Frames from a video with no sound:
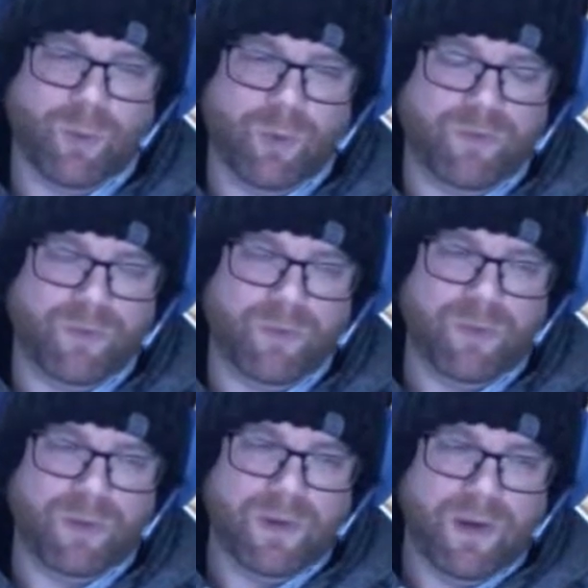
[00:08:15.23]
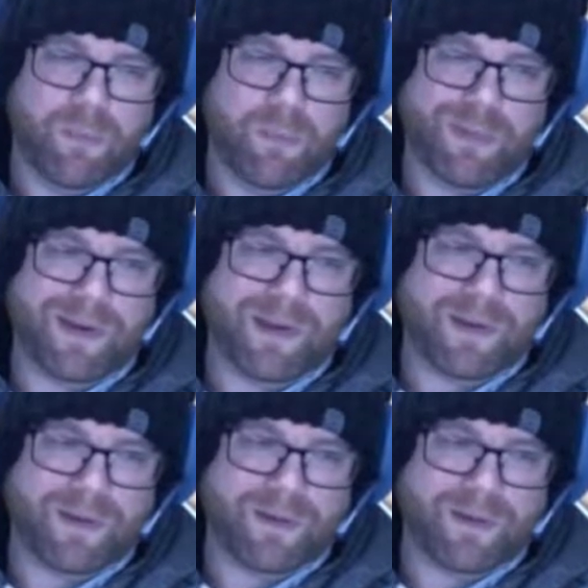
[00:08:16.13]
awful, but
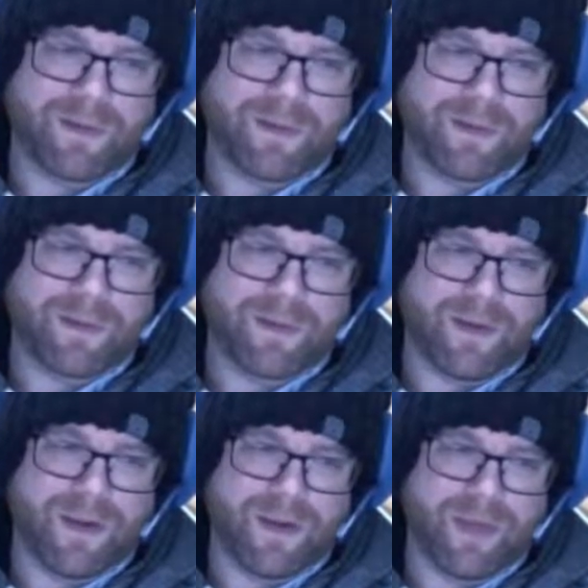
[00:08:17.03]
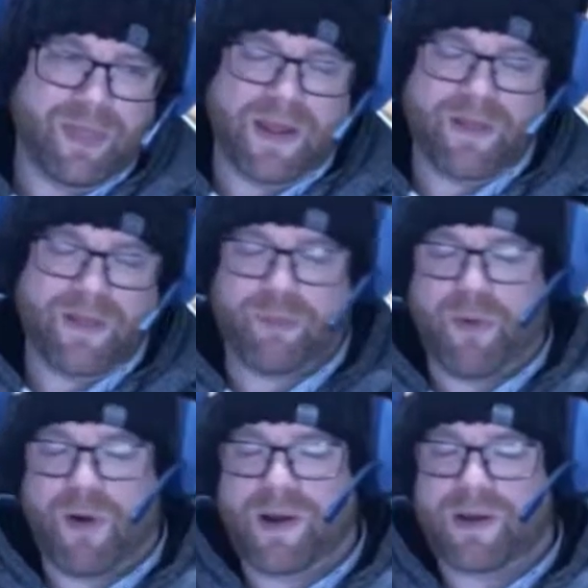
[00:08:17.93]
that's
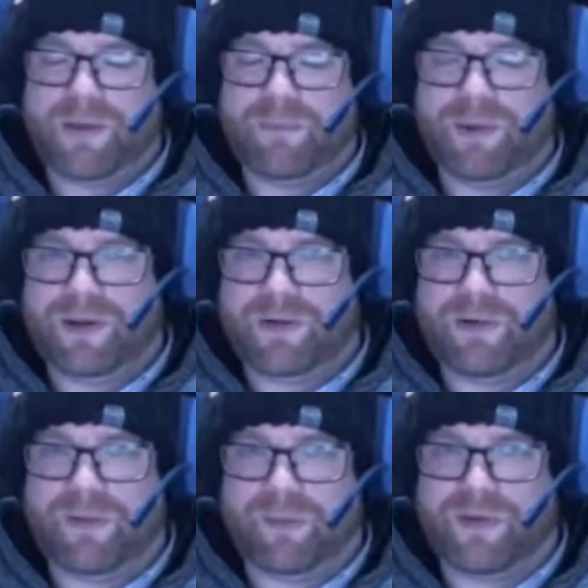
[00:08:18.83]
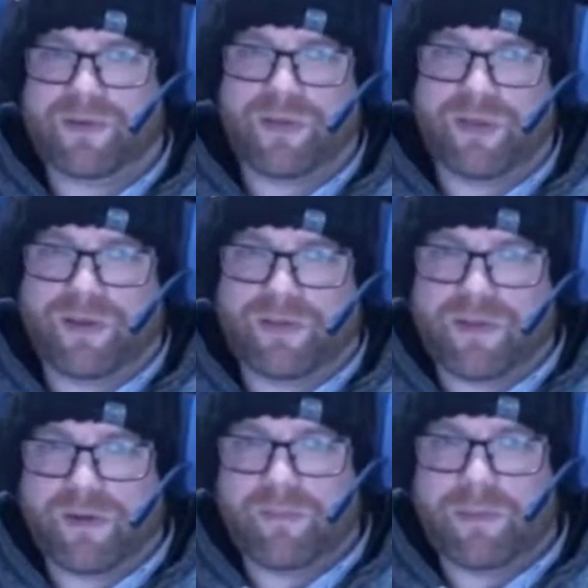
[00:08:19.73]
minor compared to the rest of the things
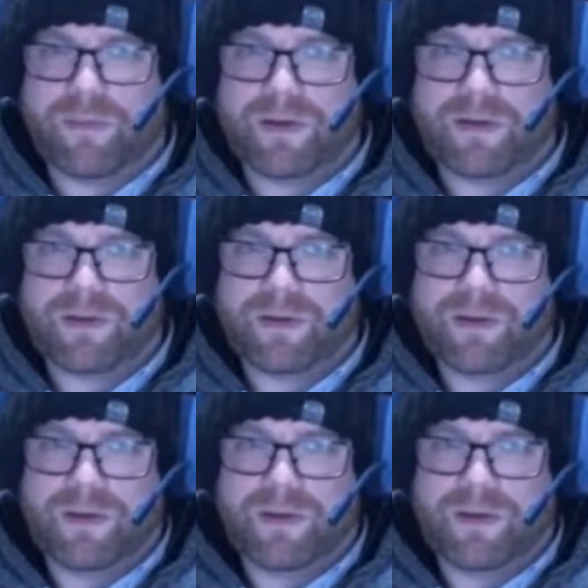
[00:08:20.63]
that they're implementing.